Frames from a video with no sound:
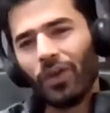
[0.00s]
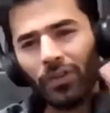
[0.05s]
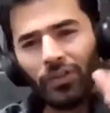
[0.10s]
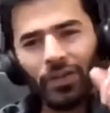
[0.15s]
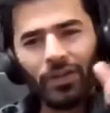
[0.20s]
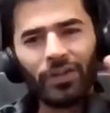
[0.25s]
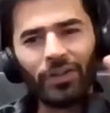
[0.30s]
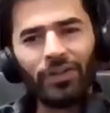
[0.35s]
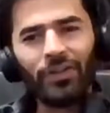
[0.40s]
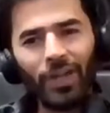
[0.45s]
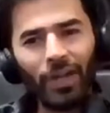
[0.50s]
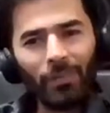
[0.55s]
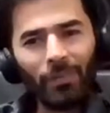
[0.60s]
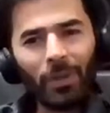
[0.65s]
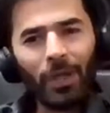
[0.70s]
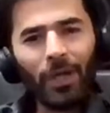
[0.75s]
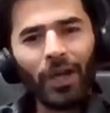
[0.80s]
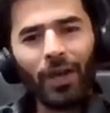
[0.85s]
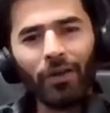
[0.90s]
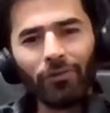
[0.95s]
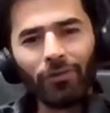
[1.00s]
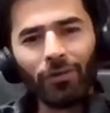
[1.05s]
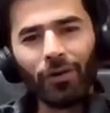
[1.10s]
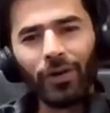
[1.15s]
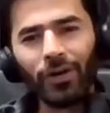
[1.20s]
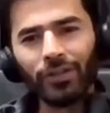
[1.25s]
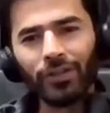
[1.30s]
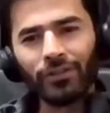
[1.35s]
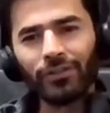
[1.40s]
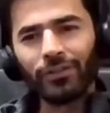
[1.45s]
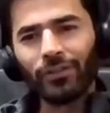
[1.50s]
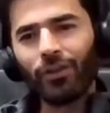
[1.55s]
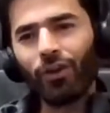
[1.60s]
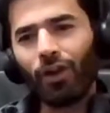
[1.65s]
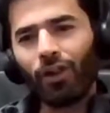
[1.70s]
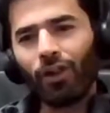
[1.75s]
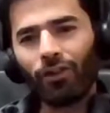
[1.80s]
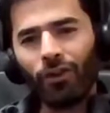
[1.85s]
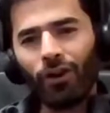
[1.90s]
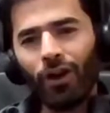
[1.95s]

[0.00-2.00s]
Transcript: the other name I have for it's called